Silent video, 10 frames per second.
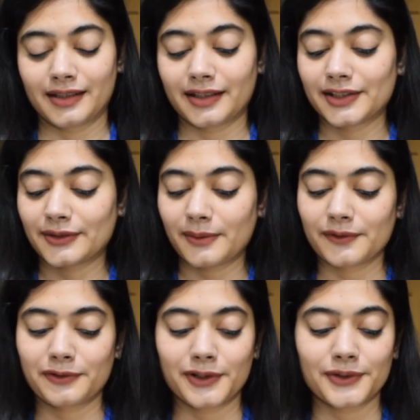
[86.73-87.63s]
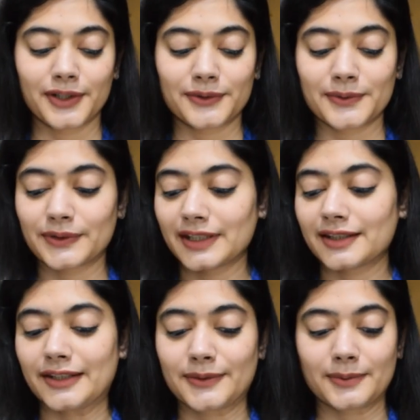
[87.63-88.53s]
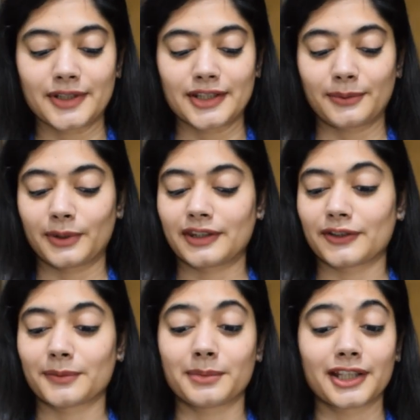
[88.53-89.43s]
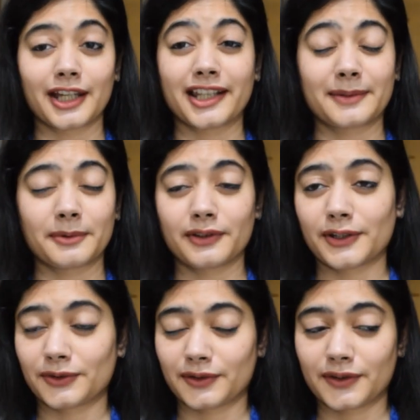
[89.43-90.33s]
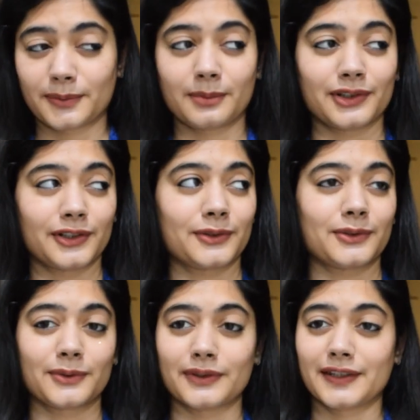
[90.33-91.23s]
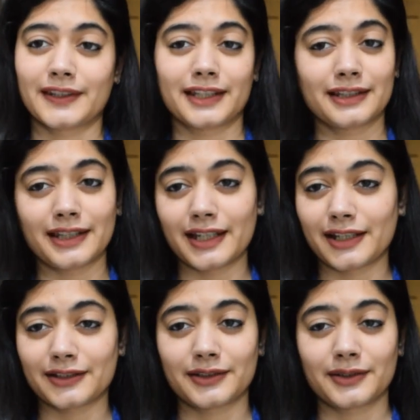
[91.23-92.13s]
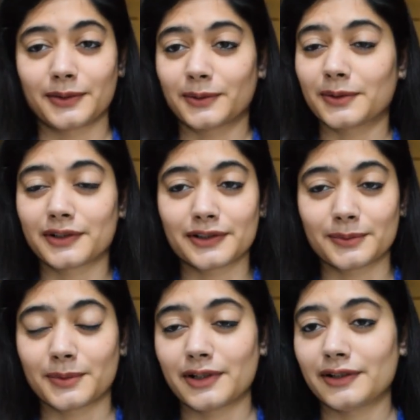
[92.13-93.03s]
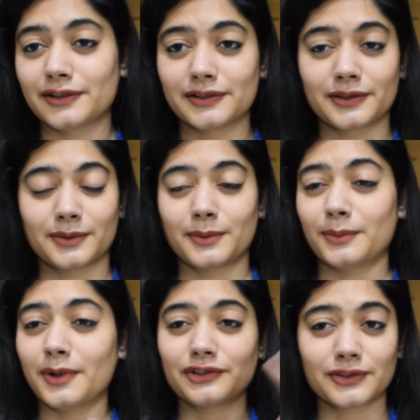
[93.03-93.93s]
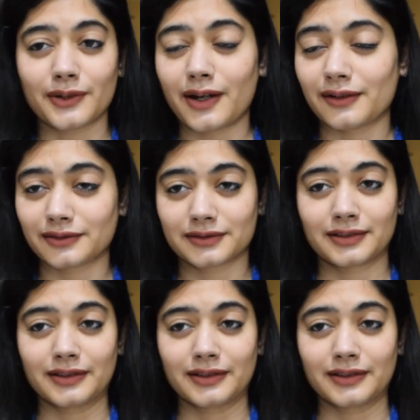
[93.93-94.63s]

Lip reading: It's so unfortunate to see these students with such big aspirations, wanting to do this and that, conquer the world, what not.